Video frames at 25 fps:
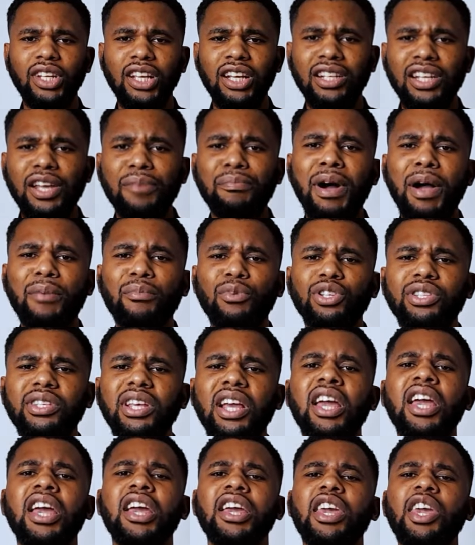The Bible
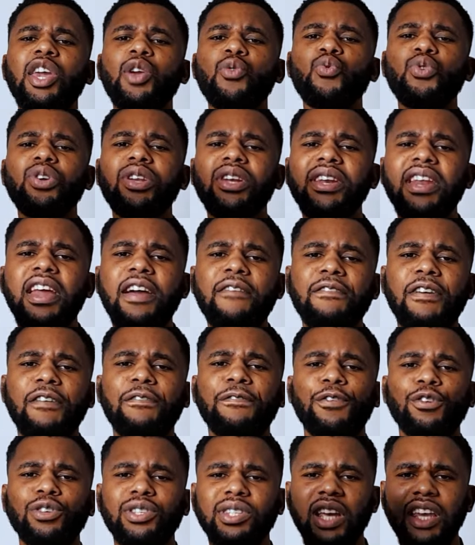says, He will never
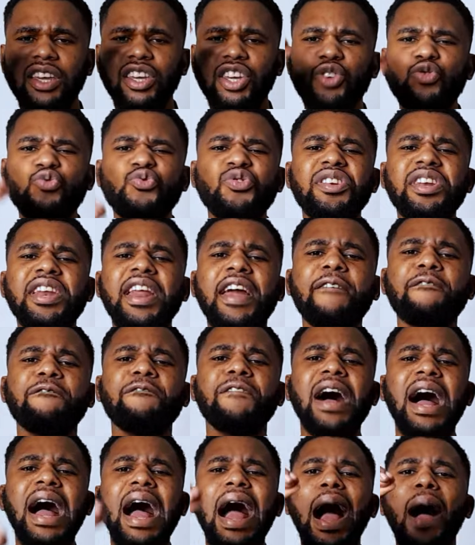forsake you,
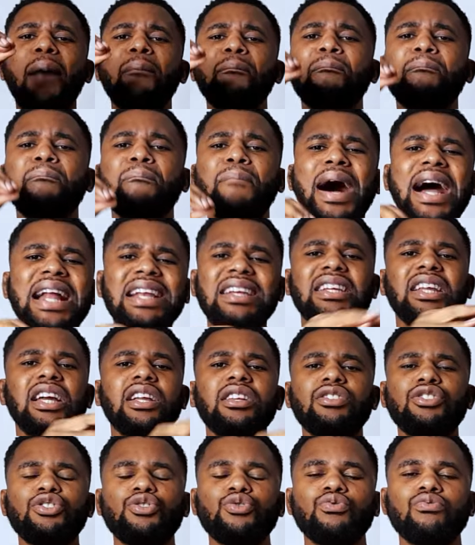never
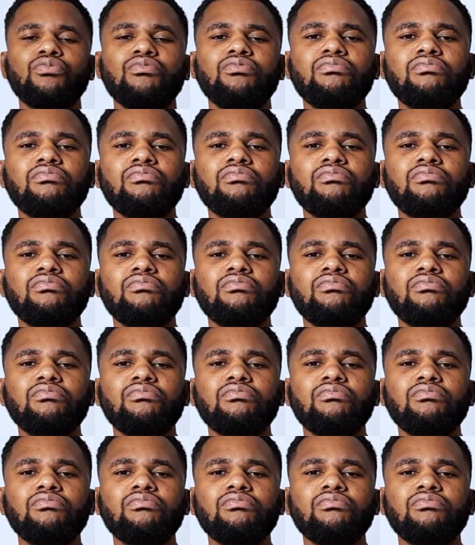abandon you.